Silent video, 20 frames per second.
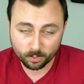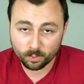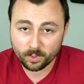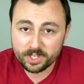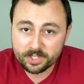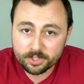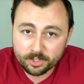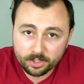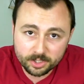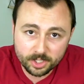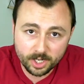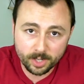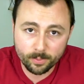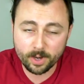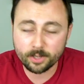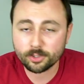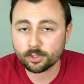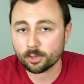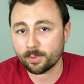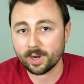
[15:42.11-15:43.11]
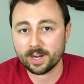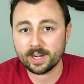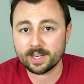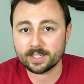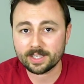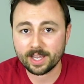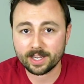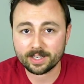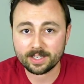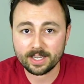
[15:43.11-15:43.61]
researching retrobriting
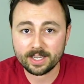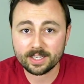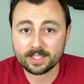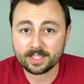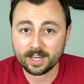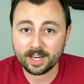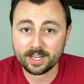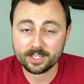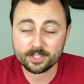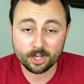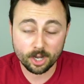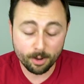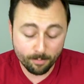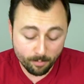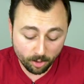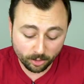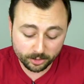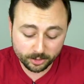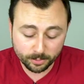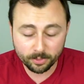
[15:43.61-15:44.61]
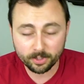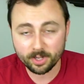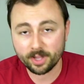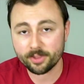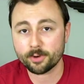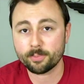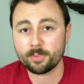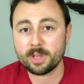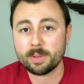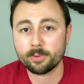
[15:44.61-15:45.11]
techniques, and I saw multiple
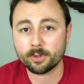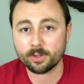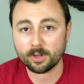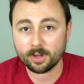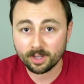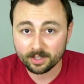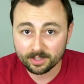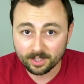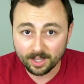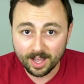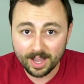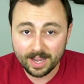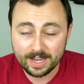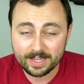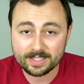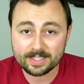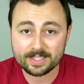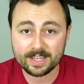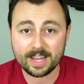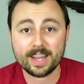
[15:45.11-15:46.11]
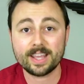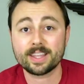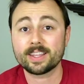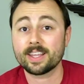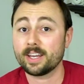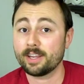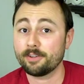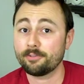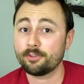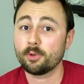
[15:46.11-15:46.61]
other people online saying
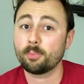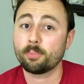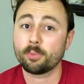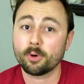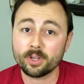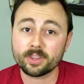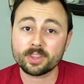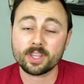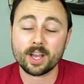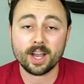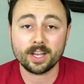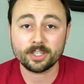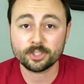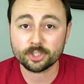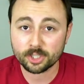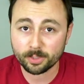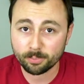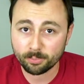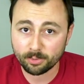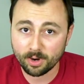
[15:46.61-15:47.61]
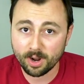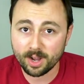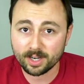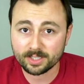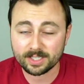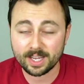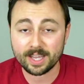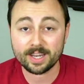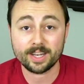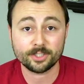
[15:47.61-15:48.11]
that if you put the hydrogen
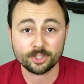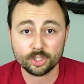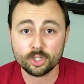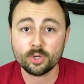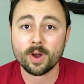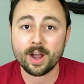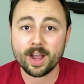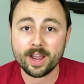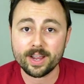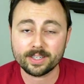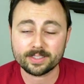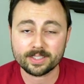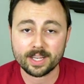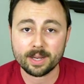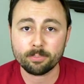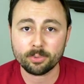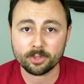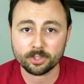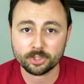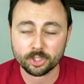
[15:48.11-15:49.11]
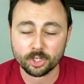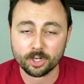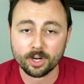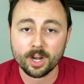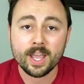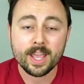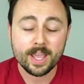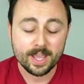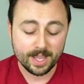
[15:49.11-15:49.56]
peroxide at too high a temperature,